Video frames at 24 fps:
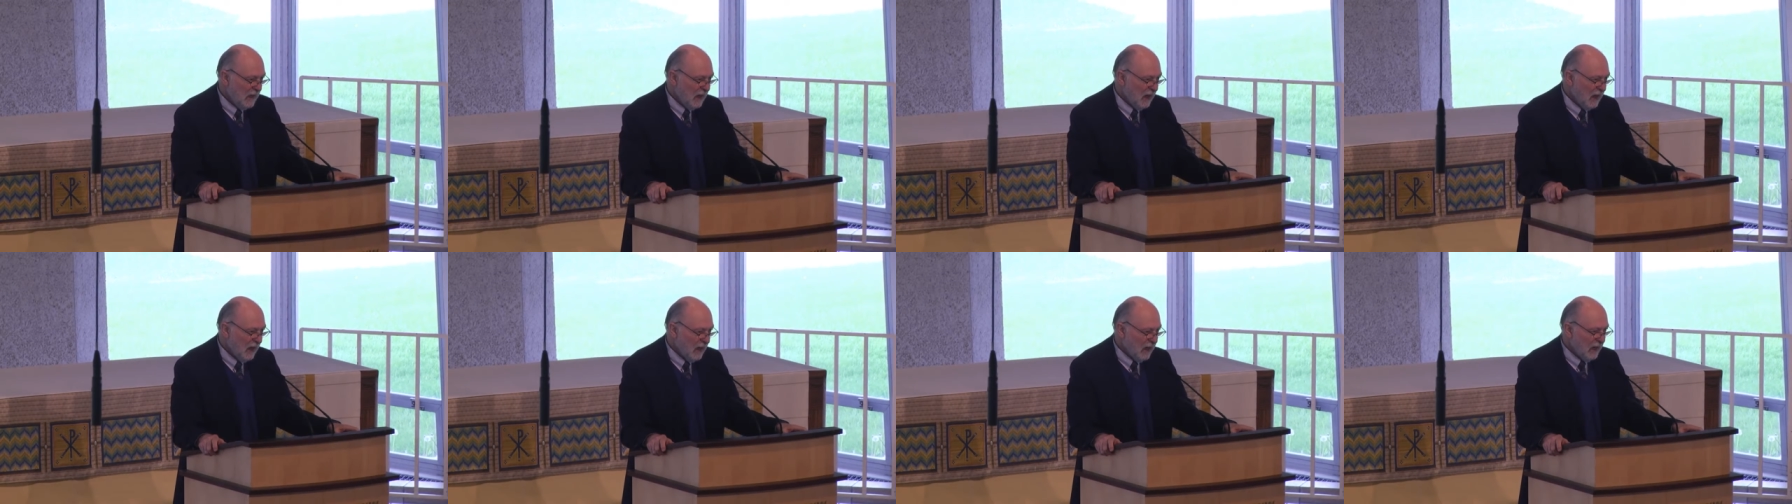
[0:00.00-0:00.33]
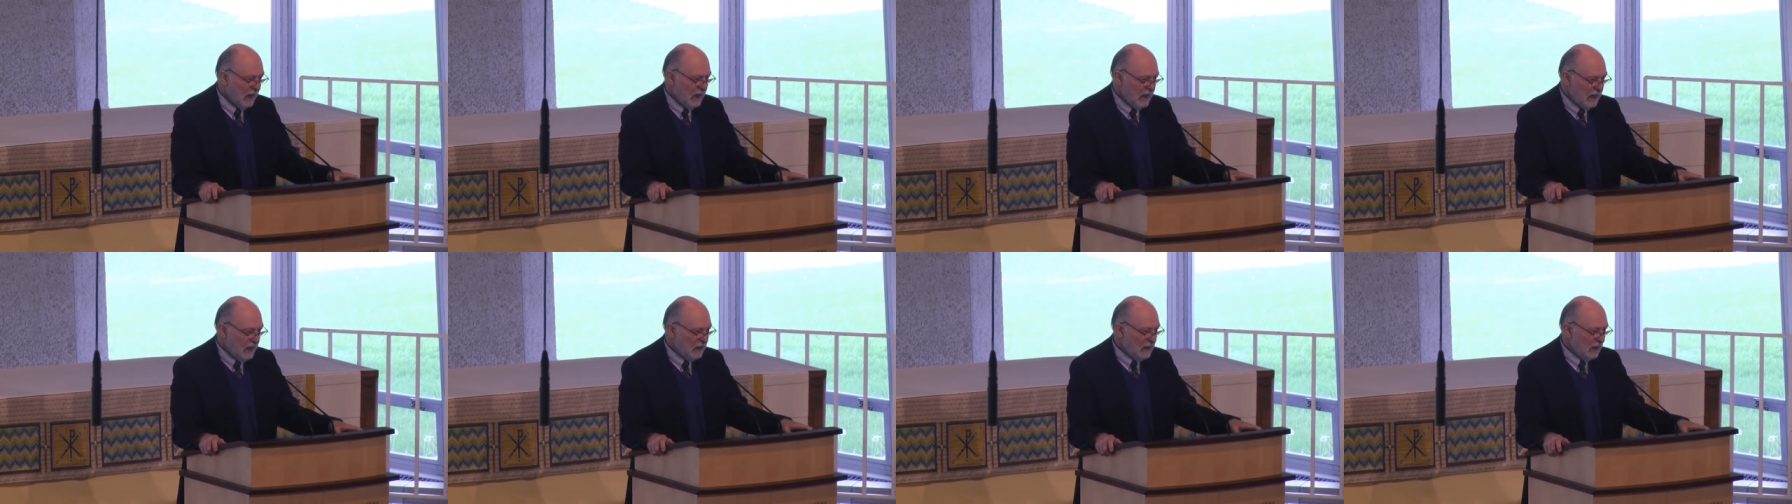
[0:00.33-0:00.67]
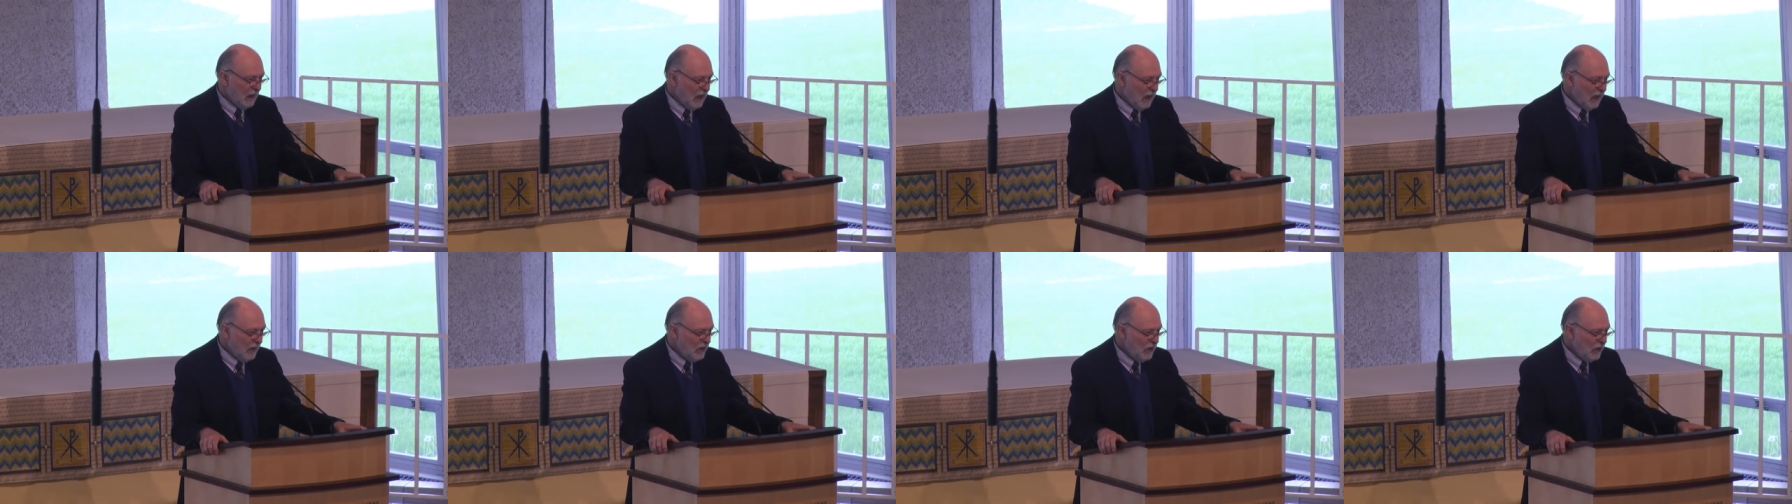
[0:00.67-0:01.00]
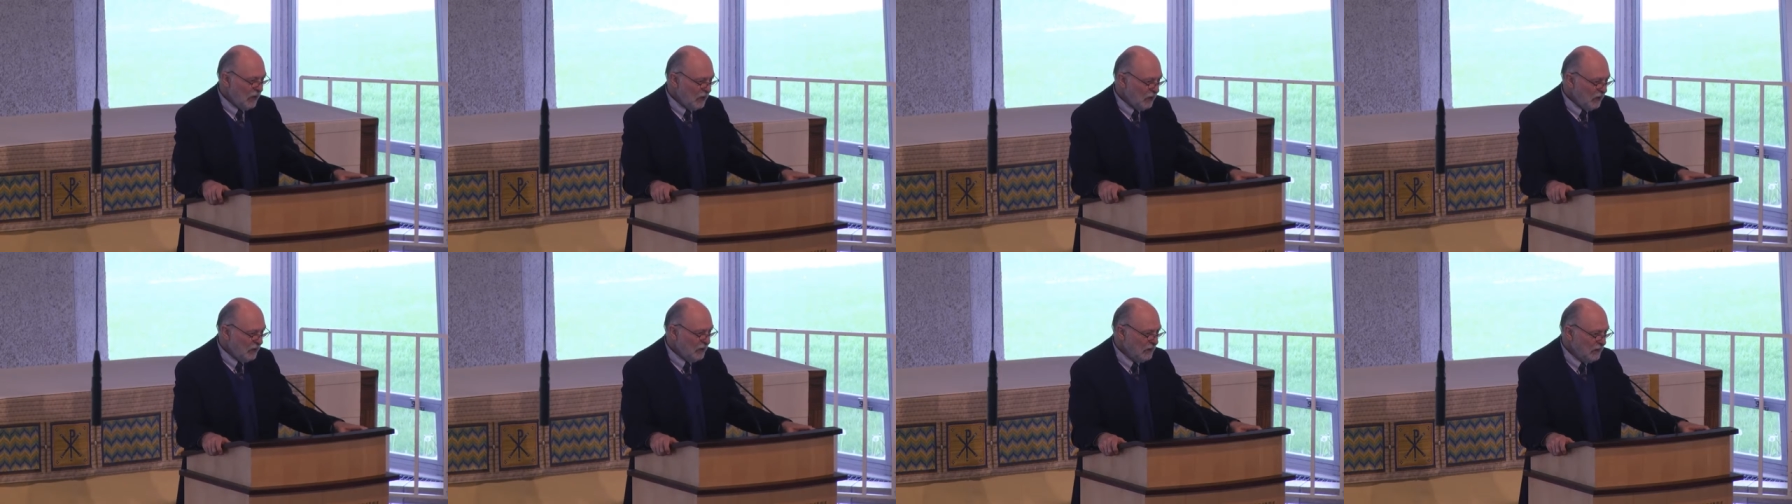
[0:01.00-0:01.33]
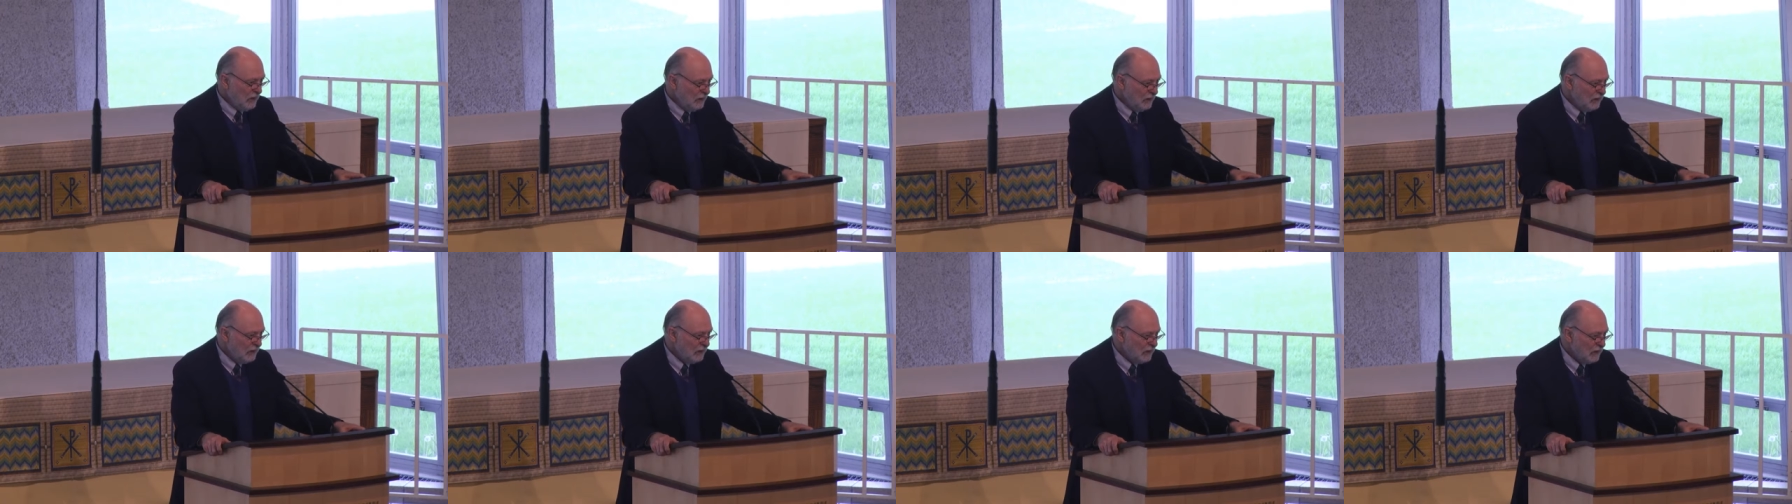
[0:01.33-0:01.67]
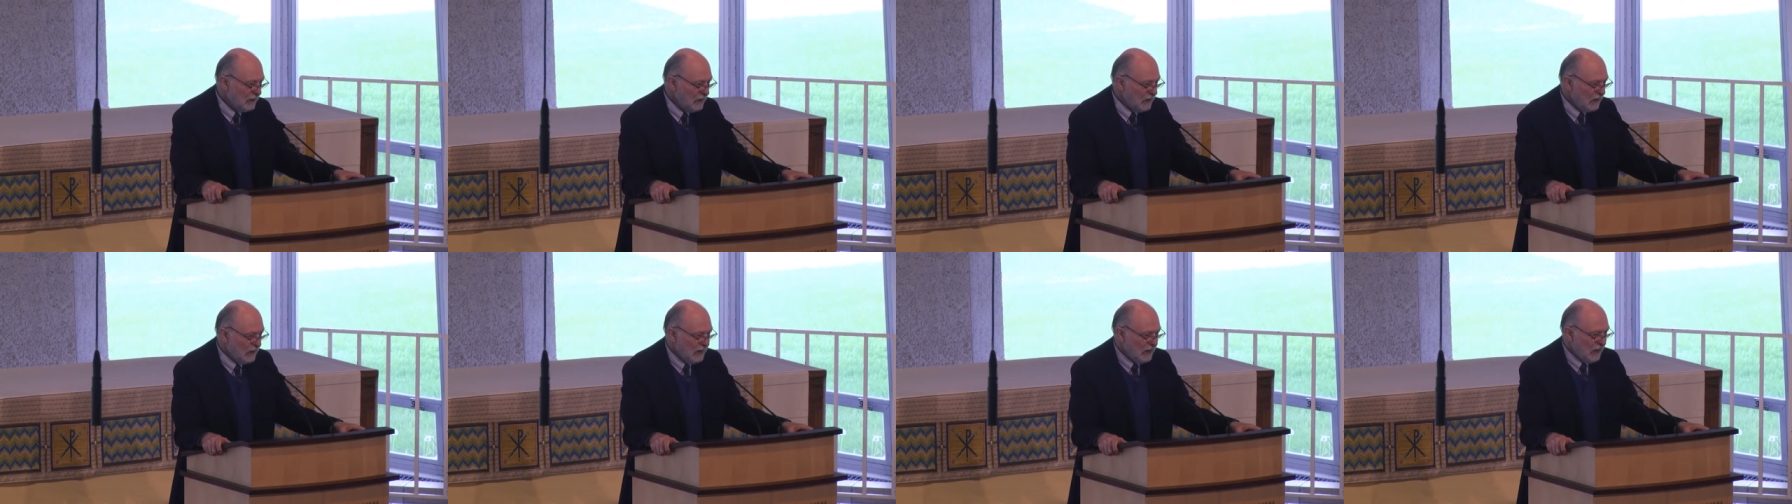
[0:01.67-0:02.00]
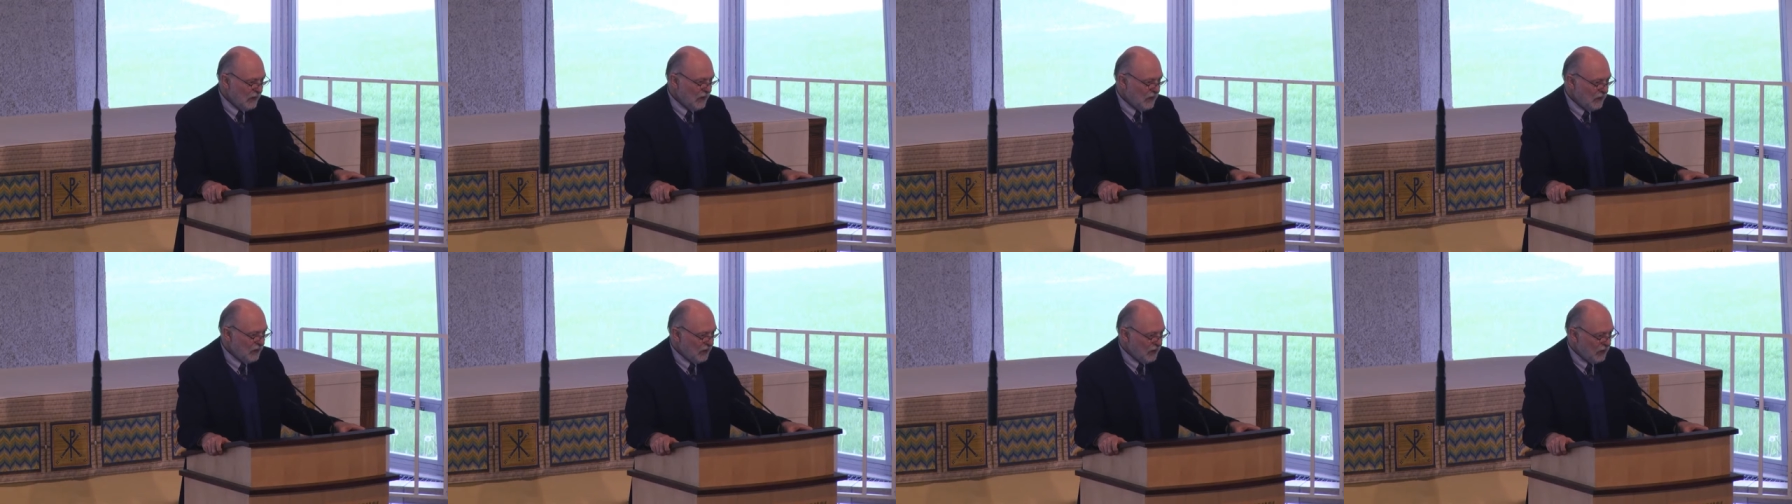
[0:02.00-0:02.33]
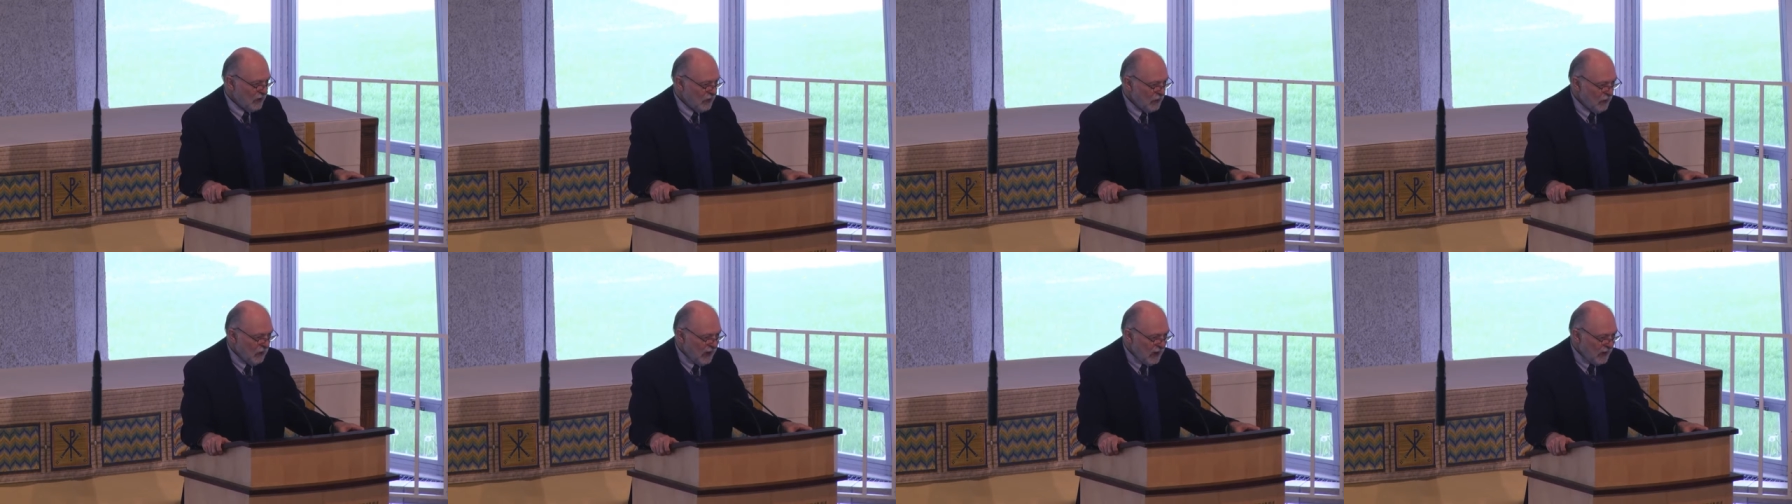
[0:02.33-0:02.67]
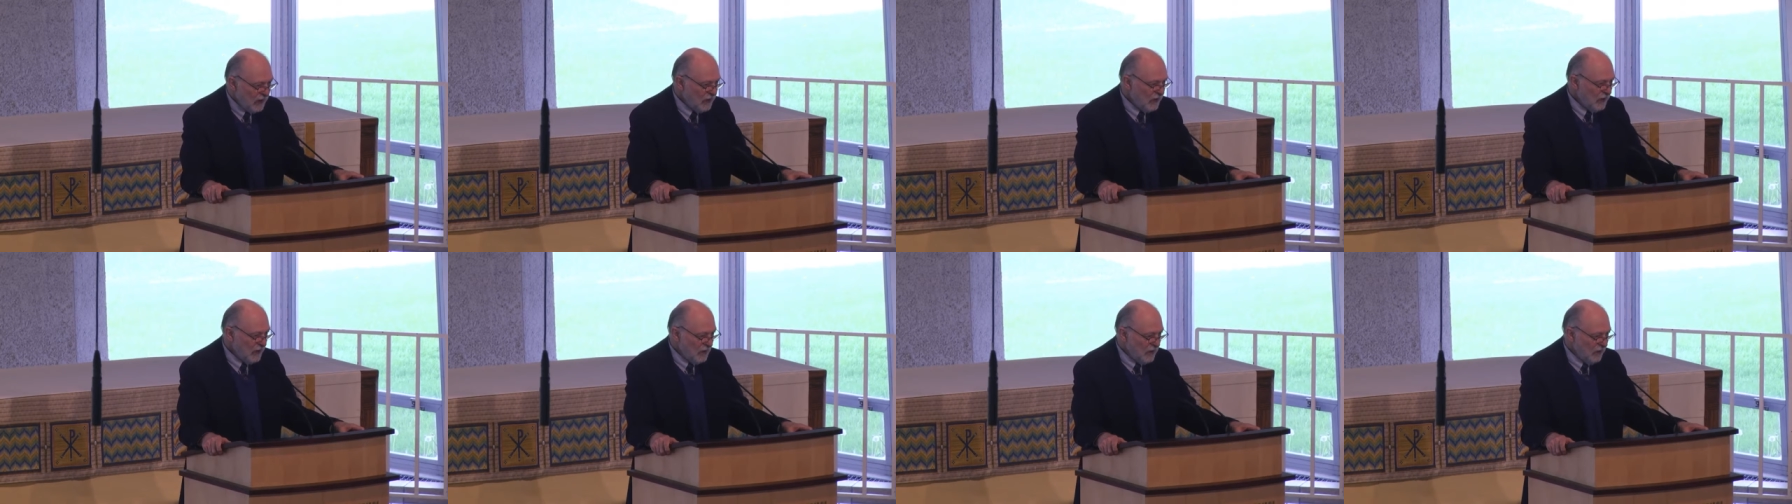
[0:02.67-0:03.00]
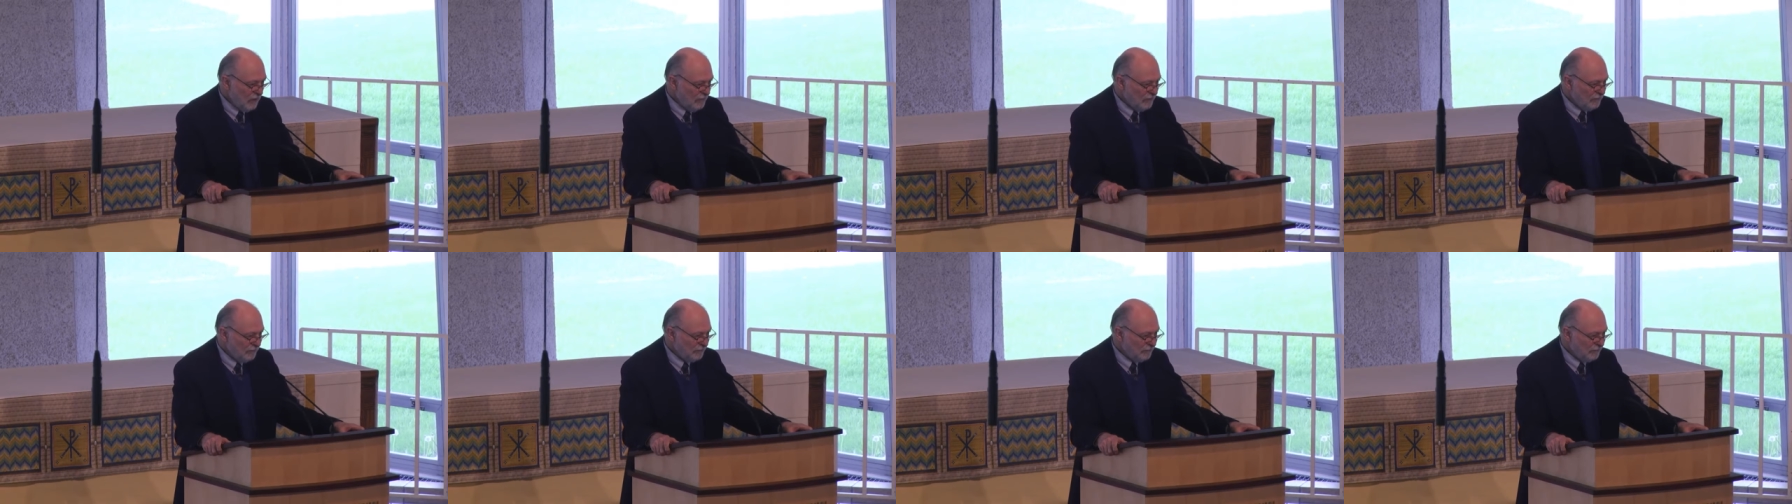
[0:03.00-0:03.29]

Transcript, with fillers: our ecological situation.